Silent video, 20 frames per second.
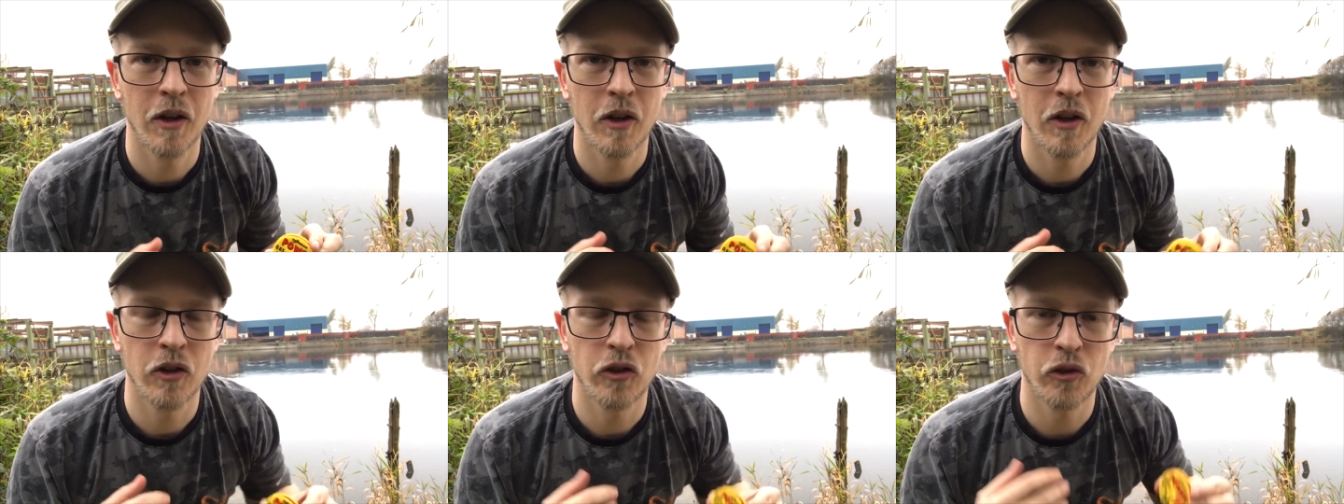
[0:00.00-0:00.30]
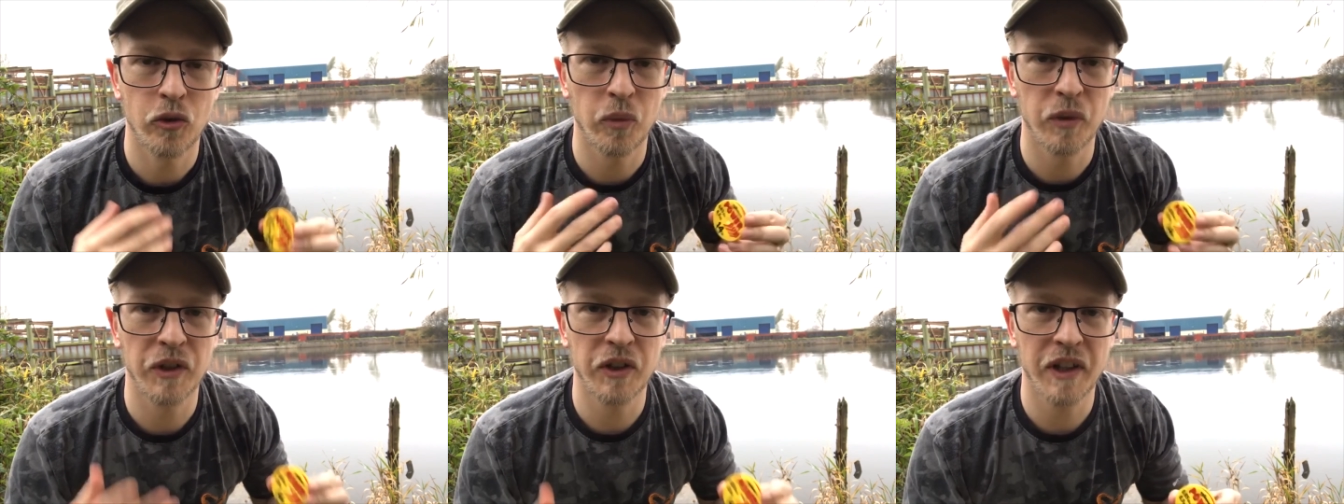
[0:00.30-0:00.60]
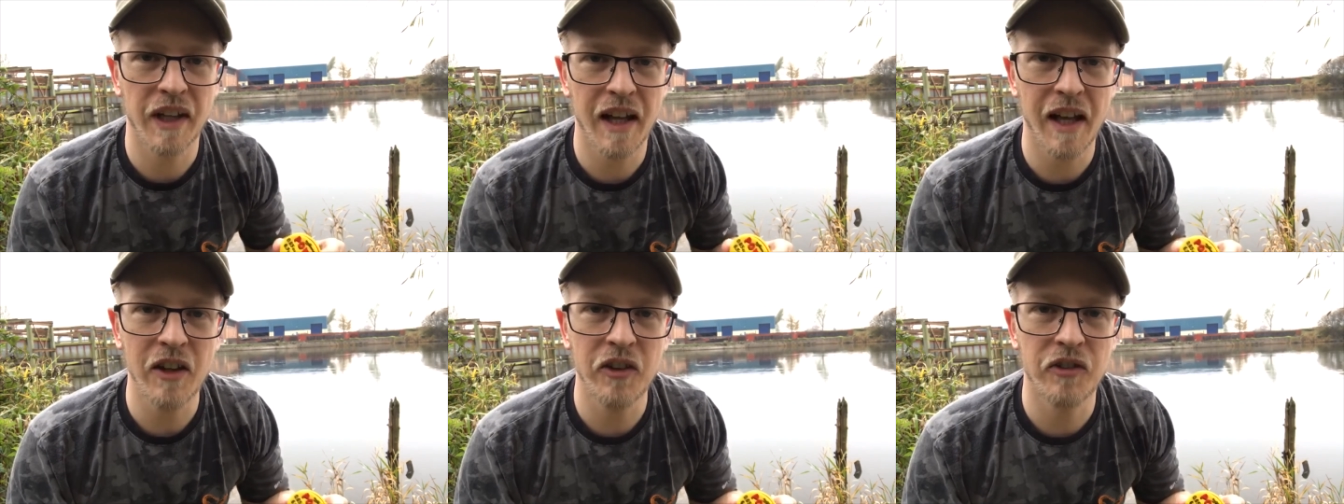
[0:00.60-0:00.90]
So when you
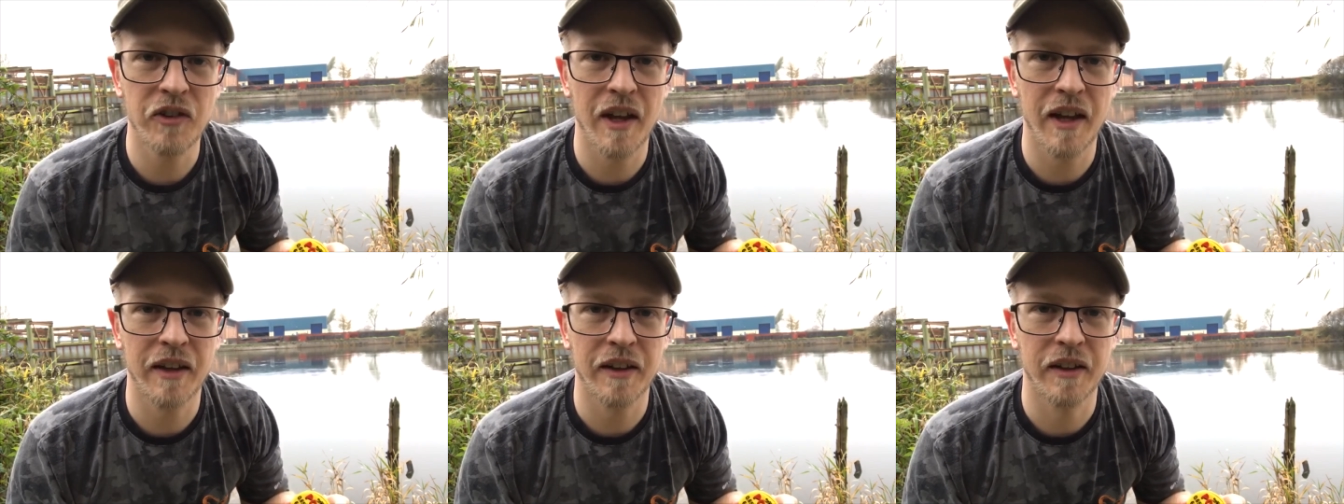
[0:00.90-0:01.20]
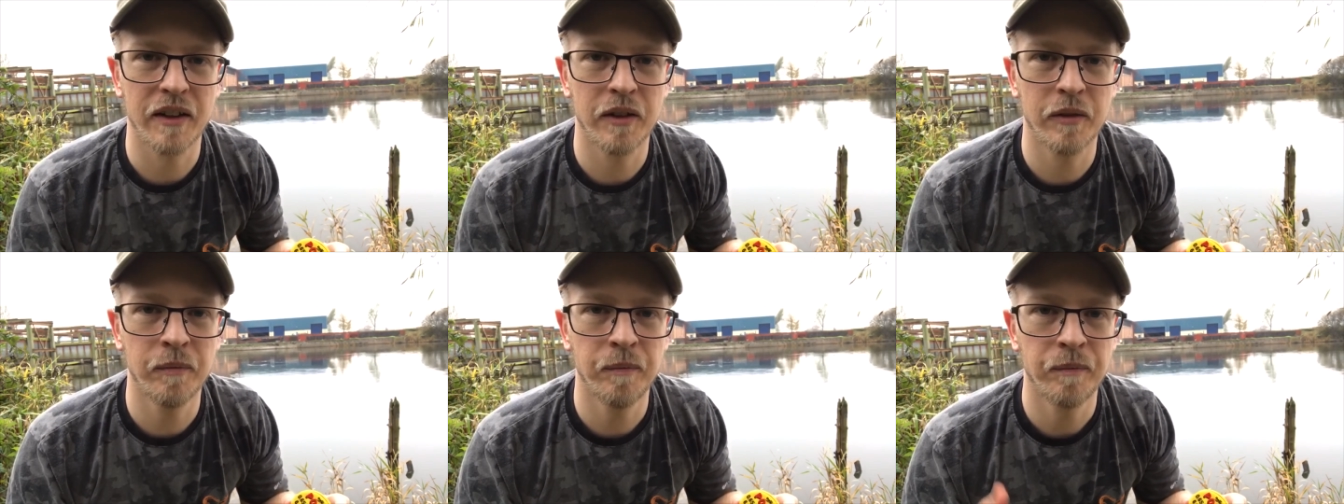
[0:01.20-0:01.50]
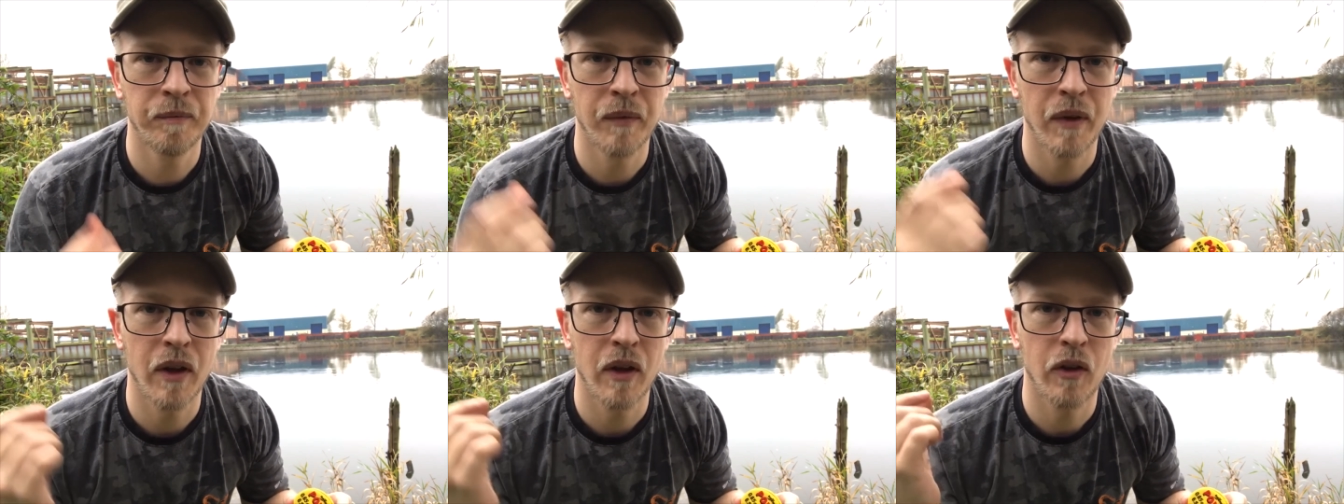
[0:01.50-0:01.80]
cast that in,
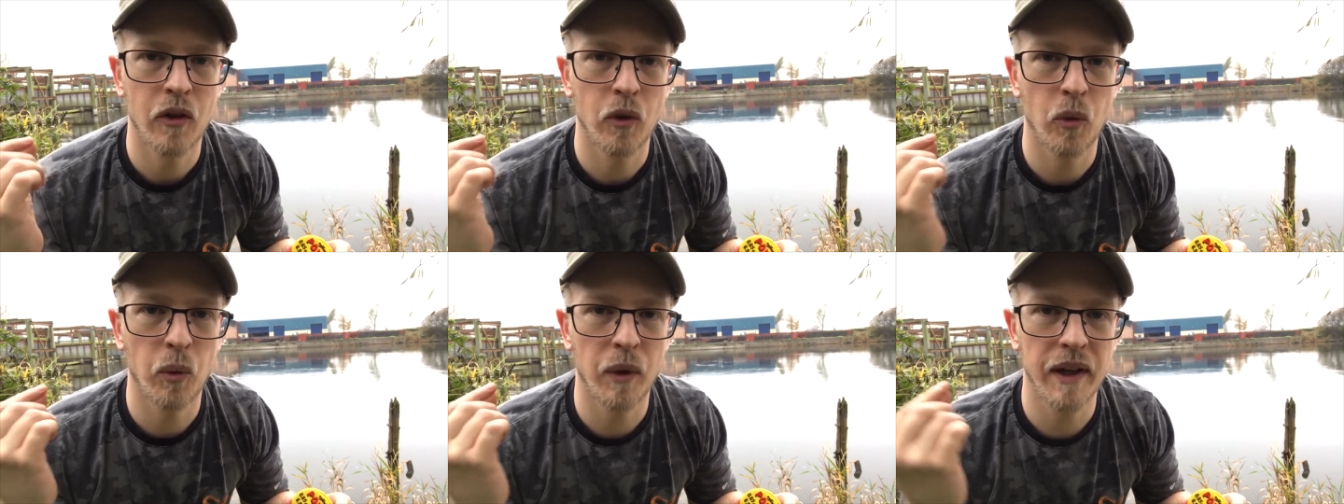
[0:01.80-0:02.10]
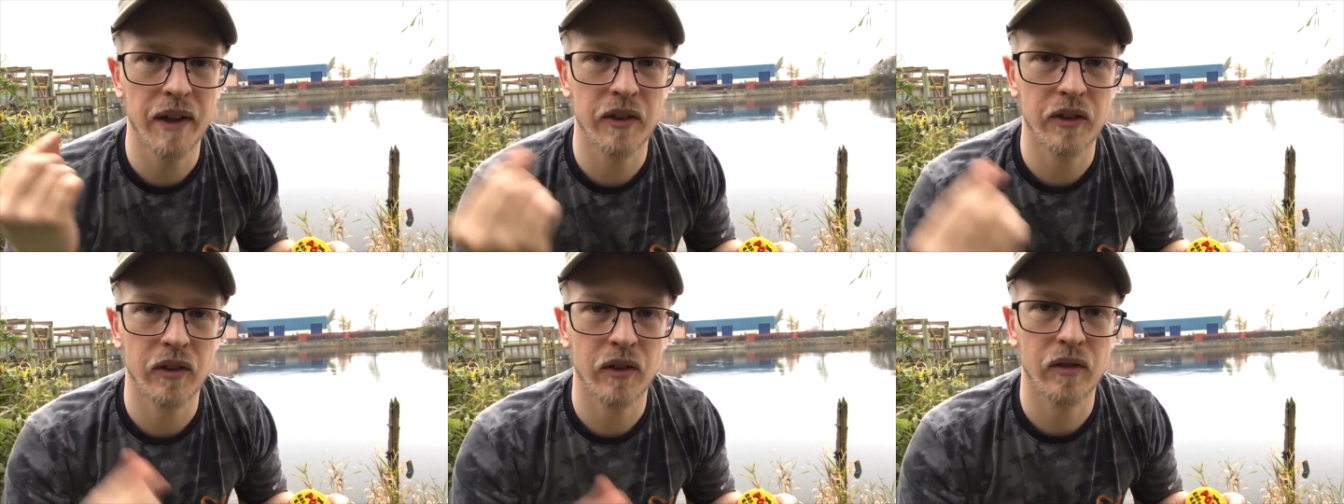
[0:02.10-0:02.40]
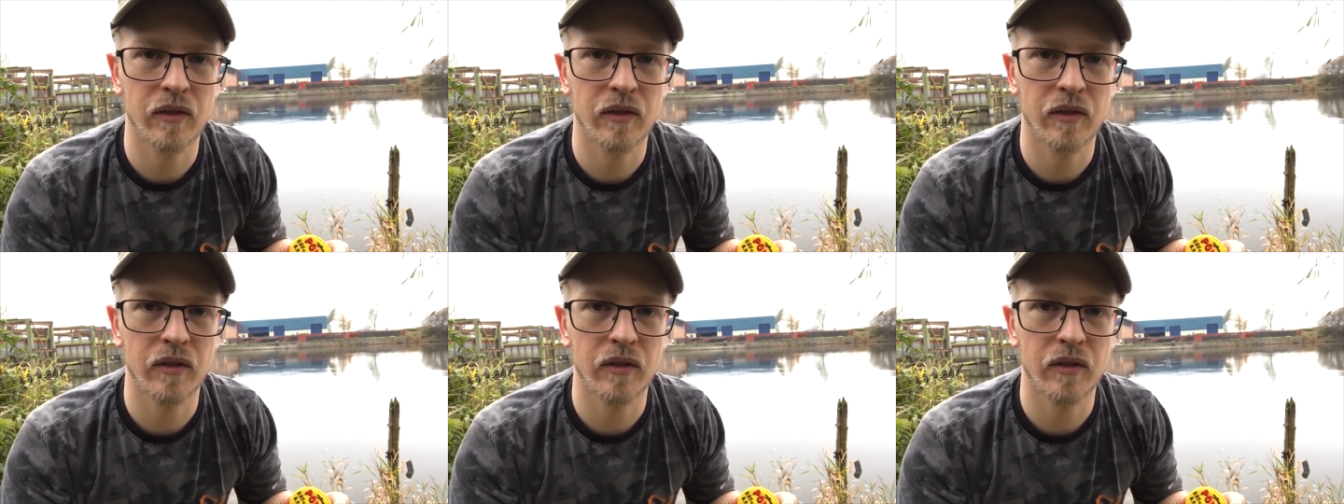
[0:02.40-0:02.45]
the weight